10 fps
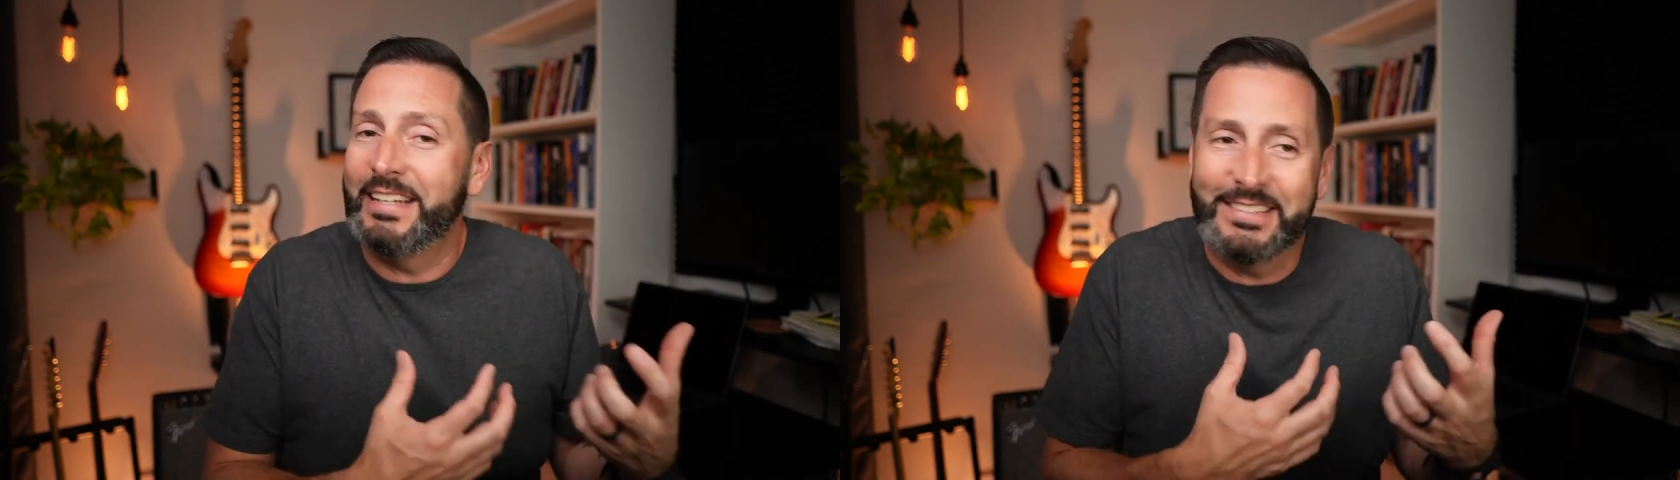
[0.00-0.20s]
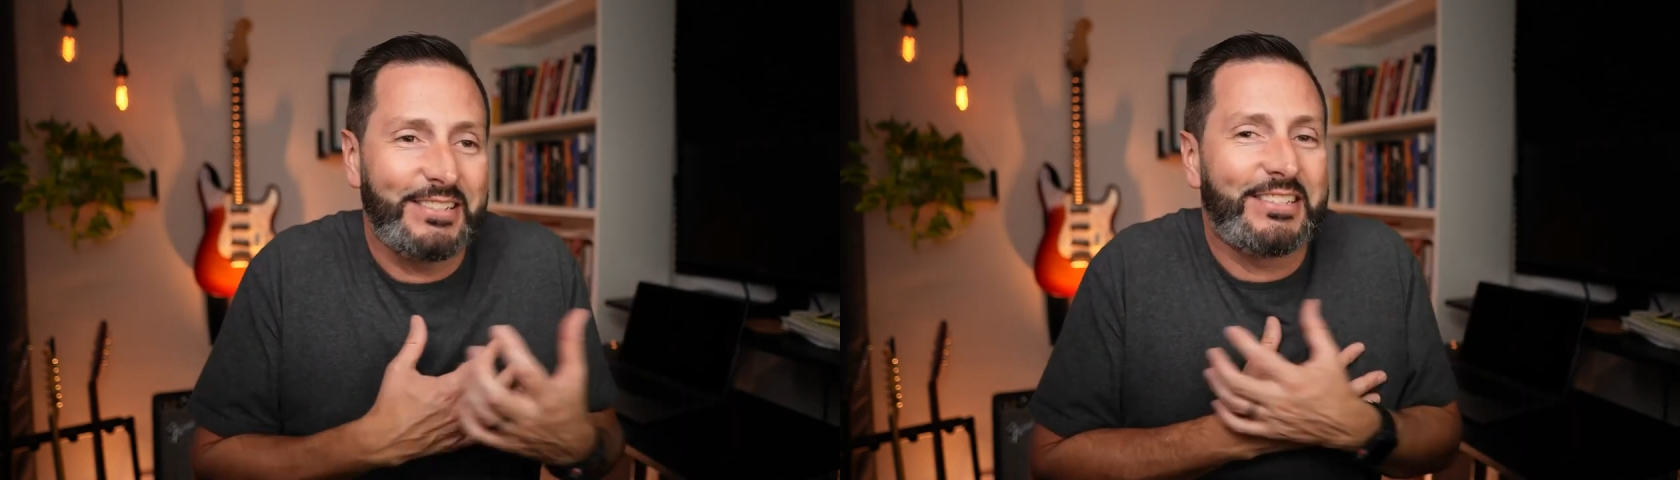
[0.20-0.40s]

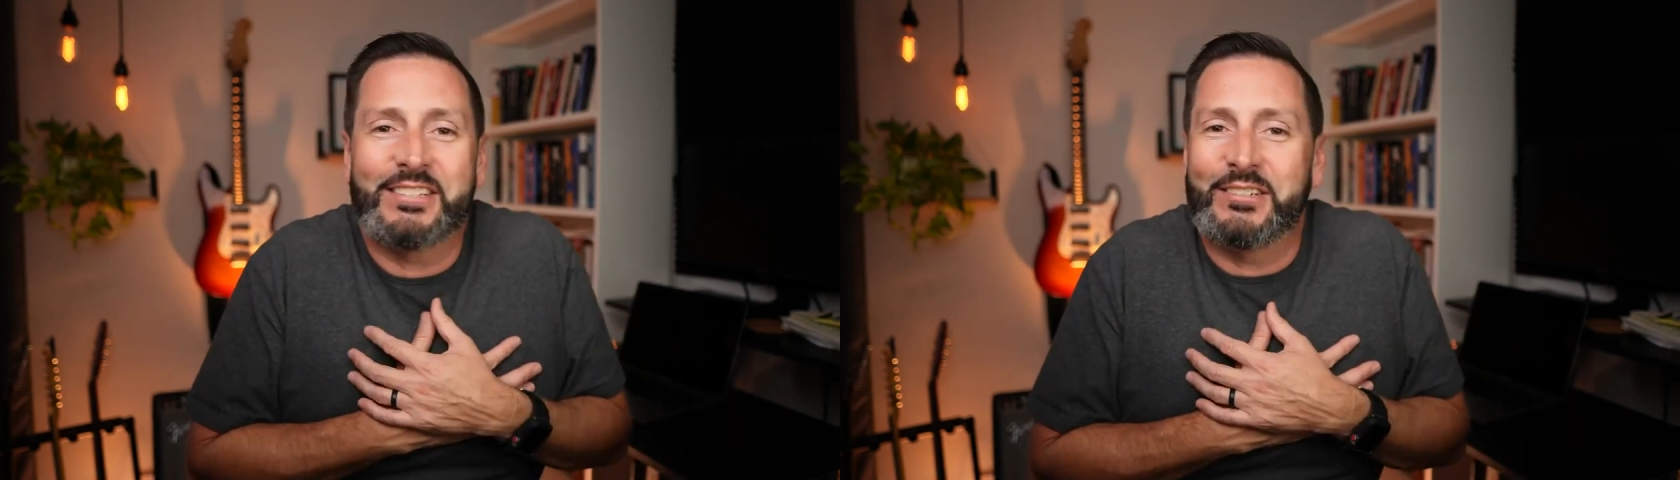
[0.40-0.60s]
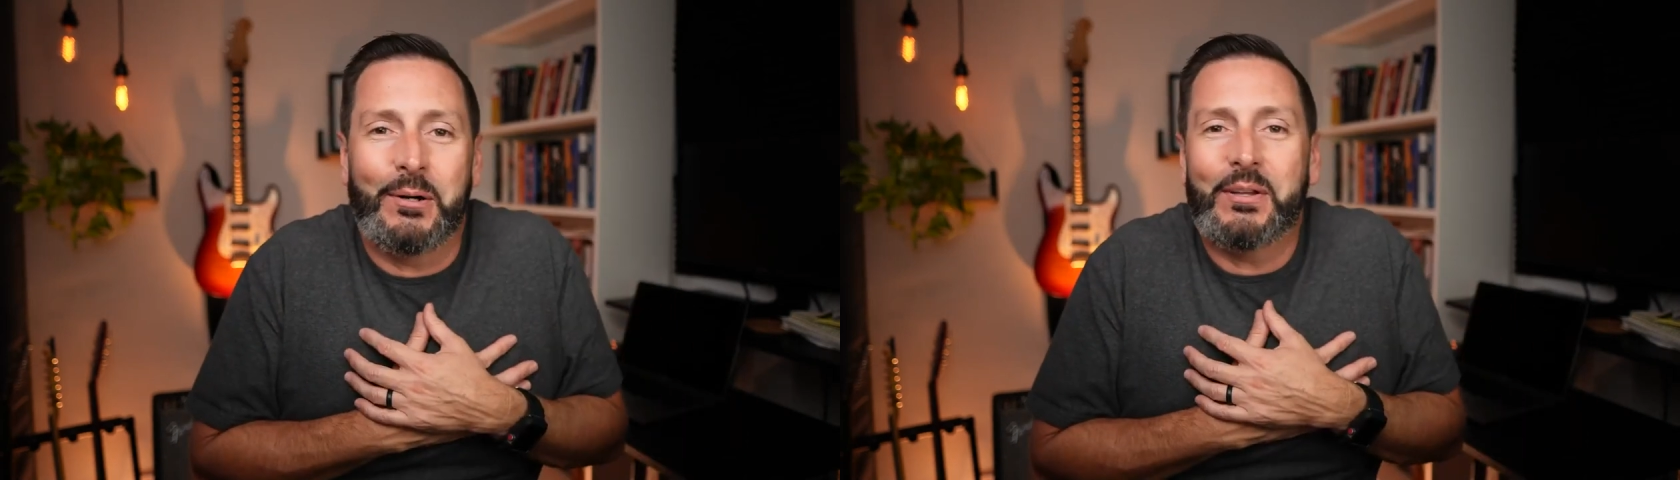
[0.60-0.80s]
it just
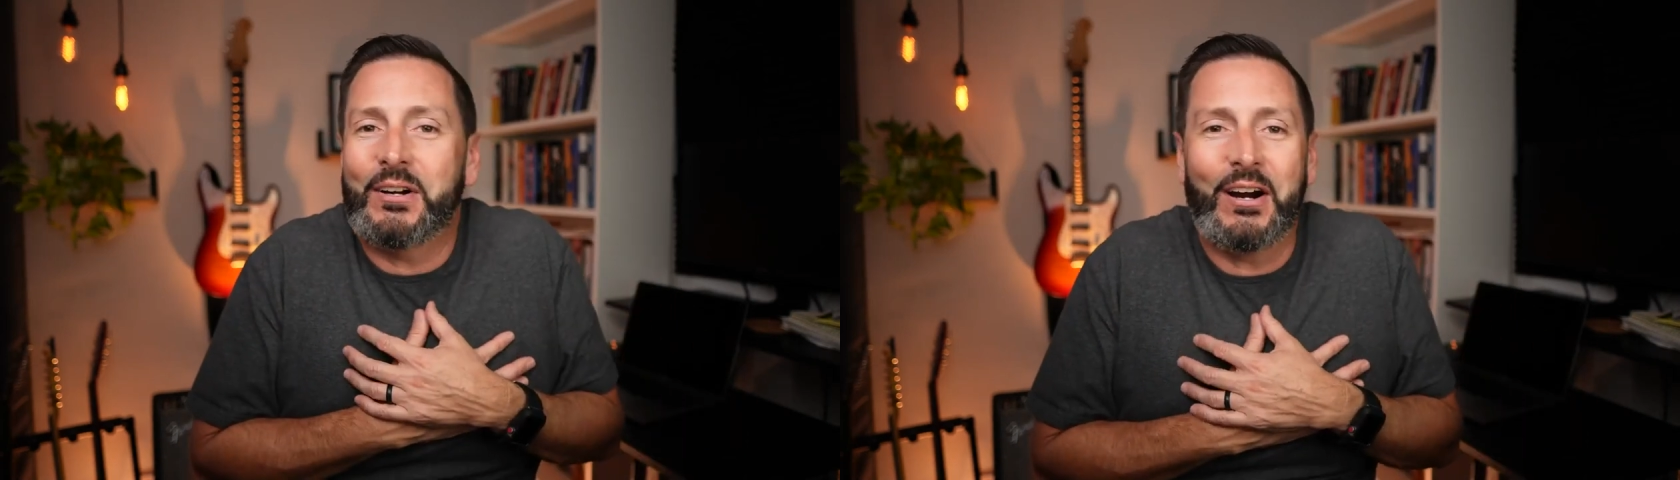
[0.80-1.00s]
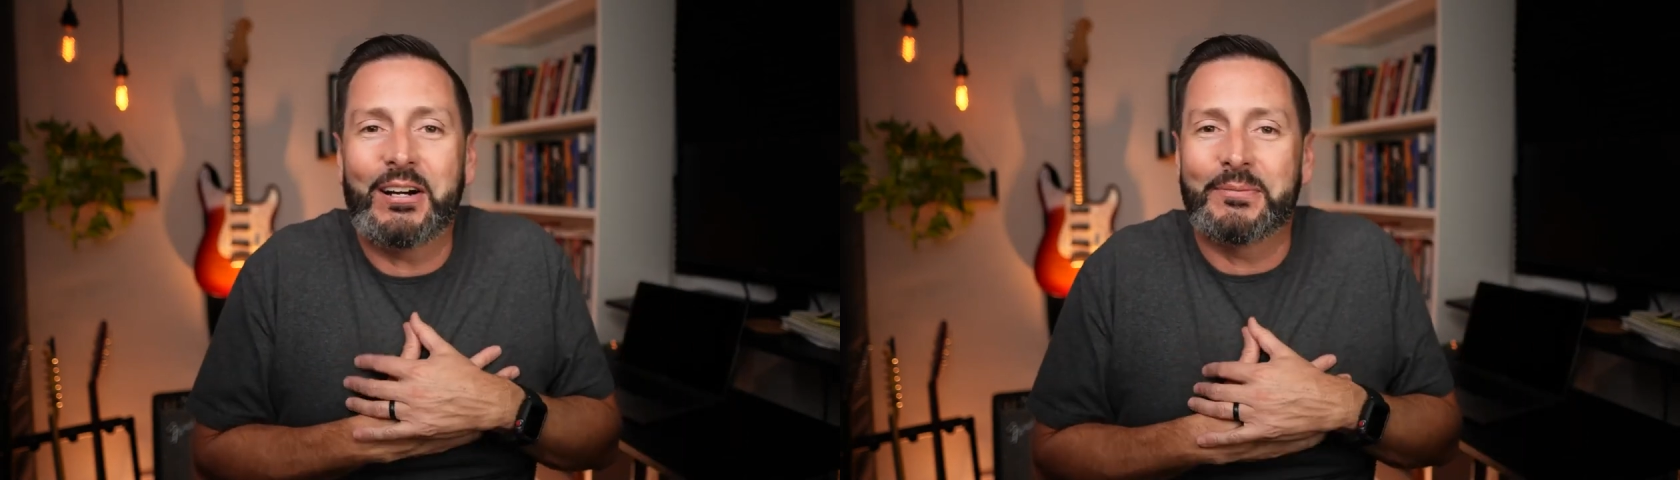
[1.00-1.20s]
stole
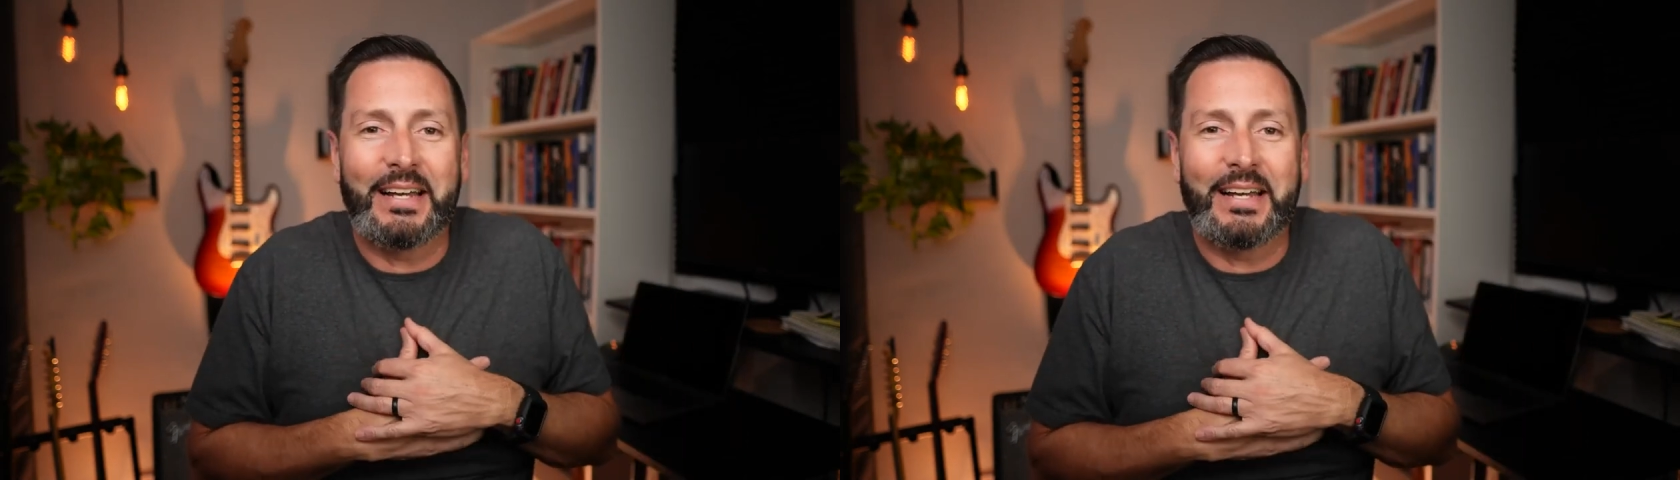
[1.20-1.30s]
our heart,